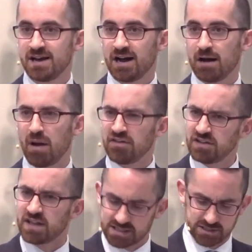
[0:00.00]
I think
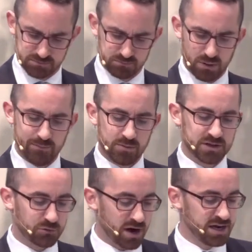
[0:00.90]
that's
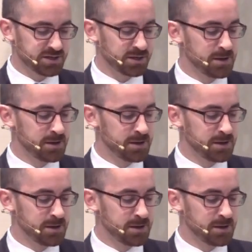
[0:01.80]
probably right.